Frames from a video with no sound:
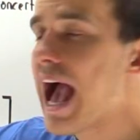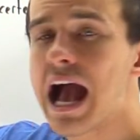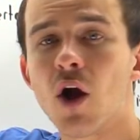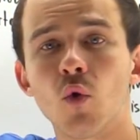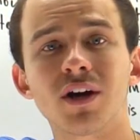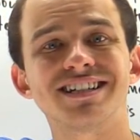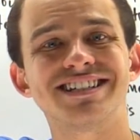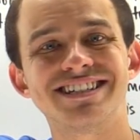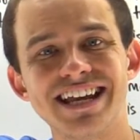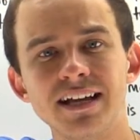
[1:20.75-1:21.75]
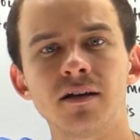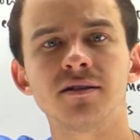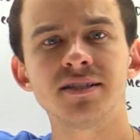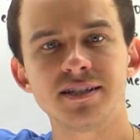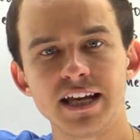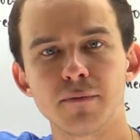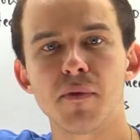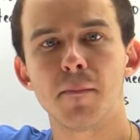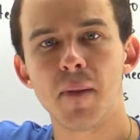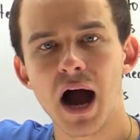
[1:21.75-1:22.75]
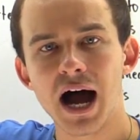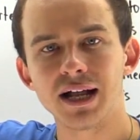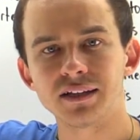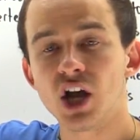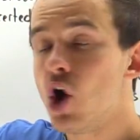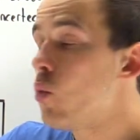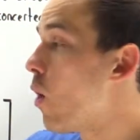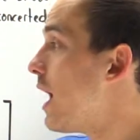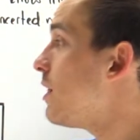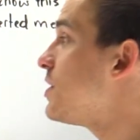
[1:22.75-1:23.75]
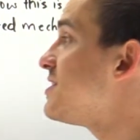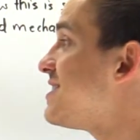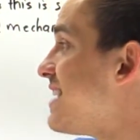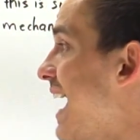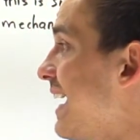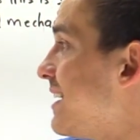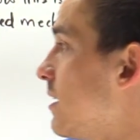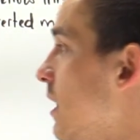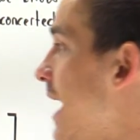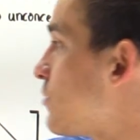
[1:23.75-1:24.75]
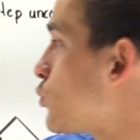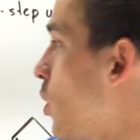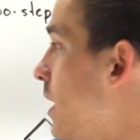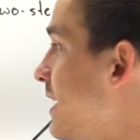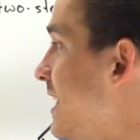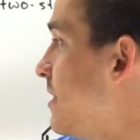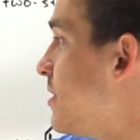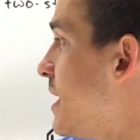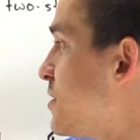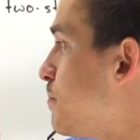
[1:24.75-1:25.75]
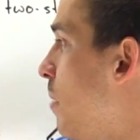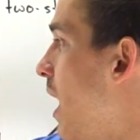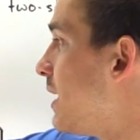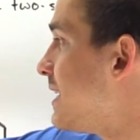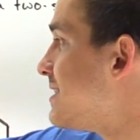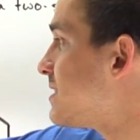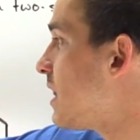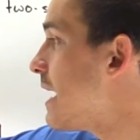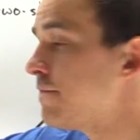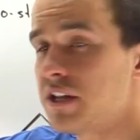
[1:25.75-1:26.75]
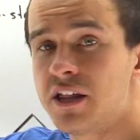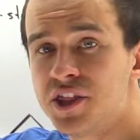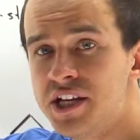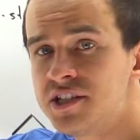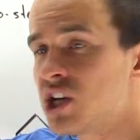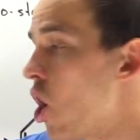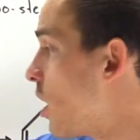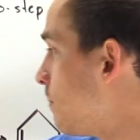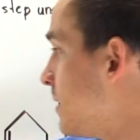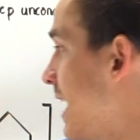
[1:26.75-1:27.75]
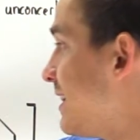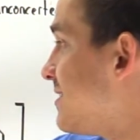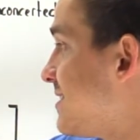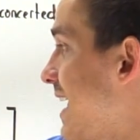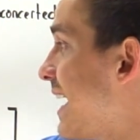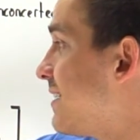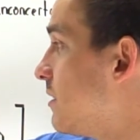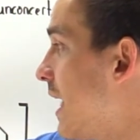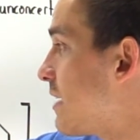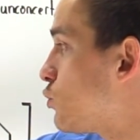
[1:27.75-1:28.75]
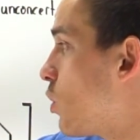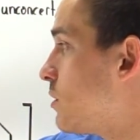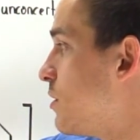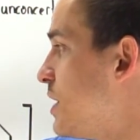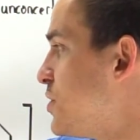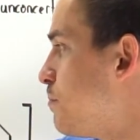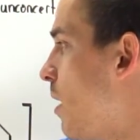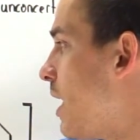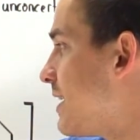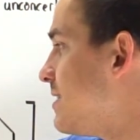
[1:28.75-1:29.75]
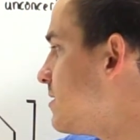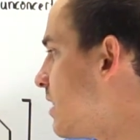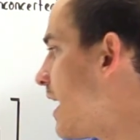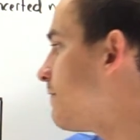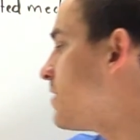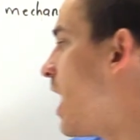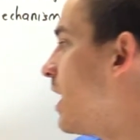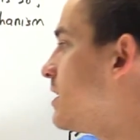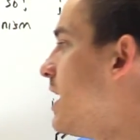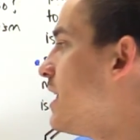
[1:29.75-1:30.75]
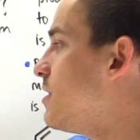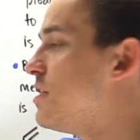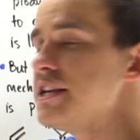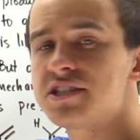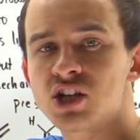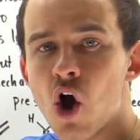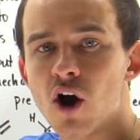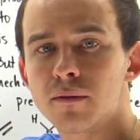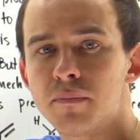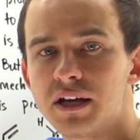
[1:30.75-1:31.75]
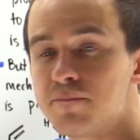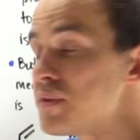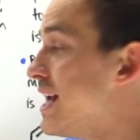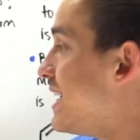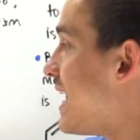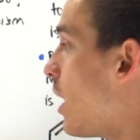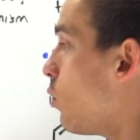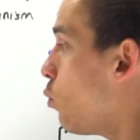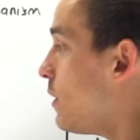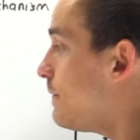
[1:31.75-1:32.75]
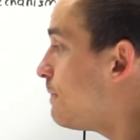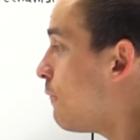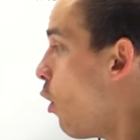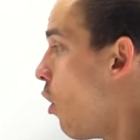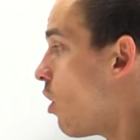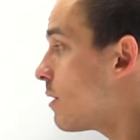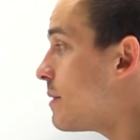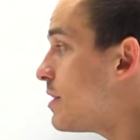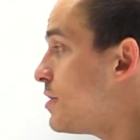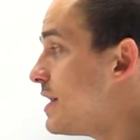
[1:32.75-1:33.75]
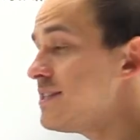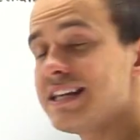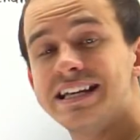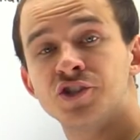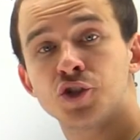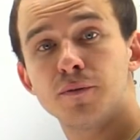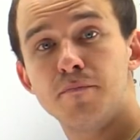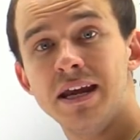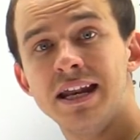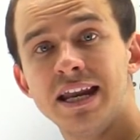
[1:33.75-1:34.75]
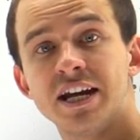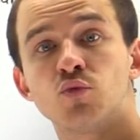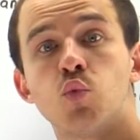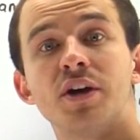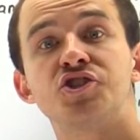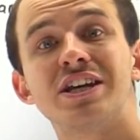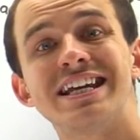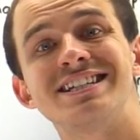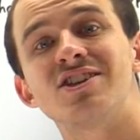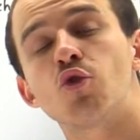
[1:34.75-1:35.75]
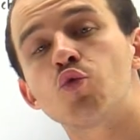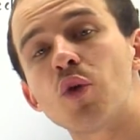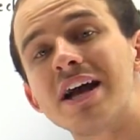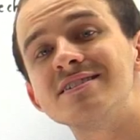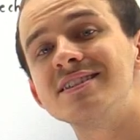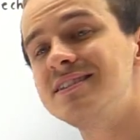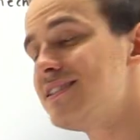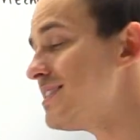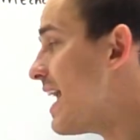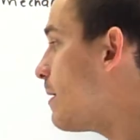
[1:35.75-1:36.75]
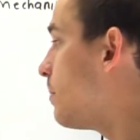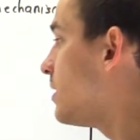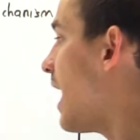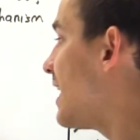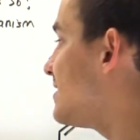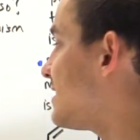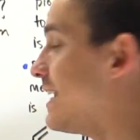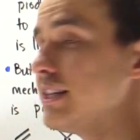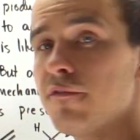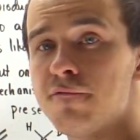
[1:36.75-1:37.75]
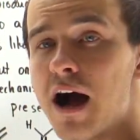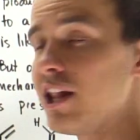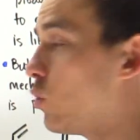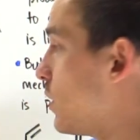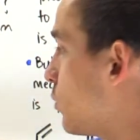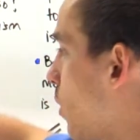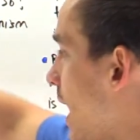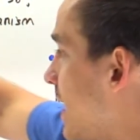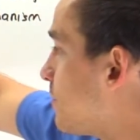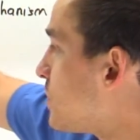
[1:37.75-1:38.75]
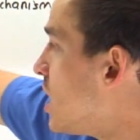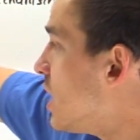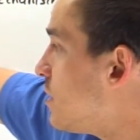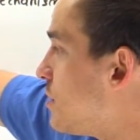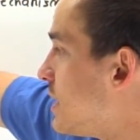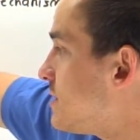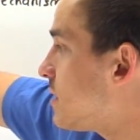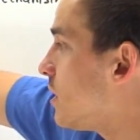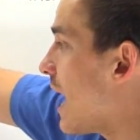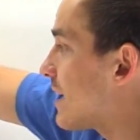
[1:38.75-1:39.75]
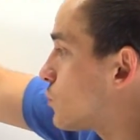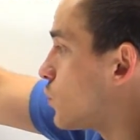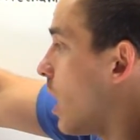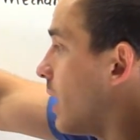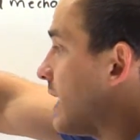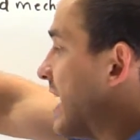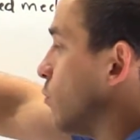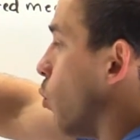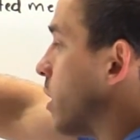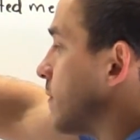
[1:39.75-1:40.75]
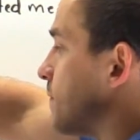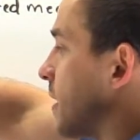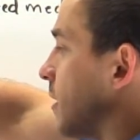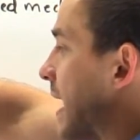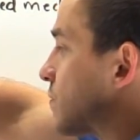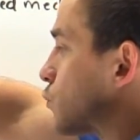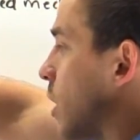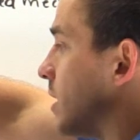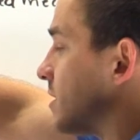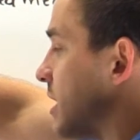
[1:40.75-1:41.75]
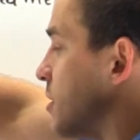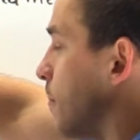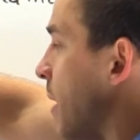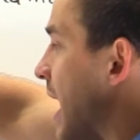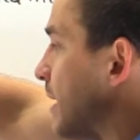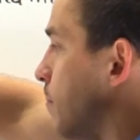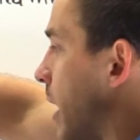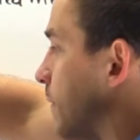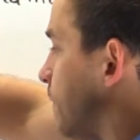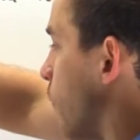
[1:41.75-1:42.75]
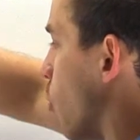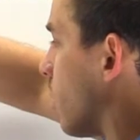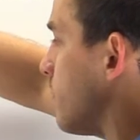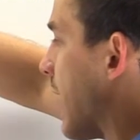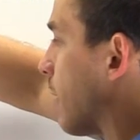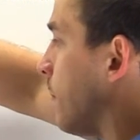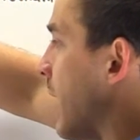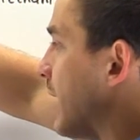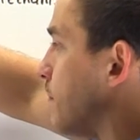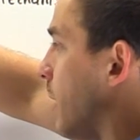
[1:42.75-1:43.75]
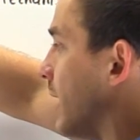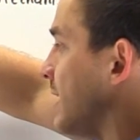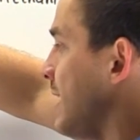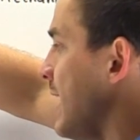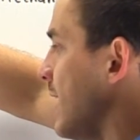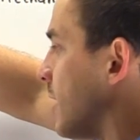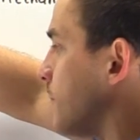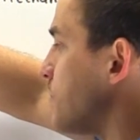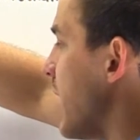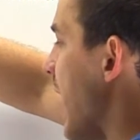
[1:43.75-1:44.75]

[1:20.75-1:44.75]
our single sigma bond, while the second electron in this bond is left on this carbon and the second electron in this bond is left on this carbon. Now we form this intermediate, which is resonance stabilized in the following way. This electron and one of the electrons in the pi bond form our pi bond here,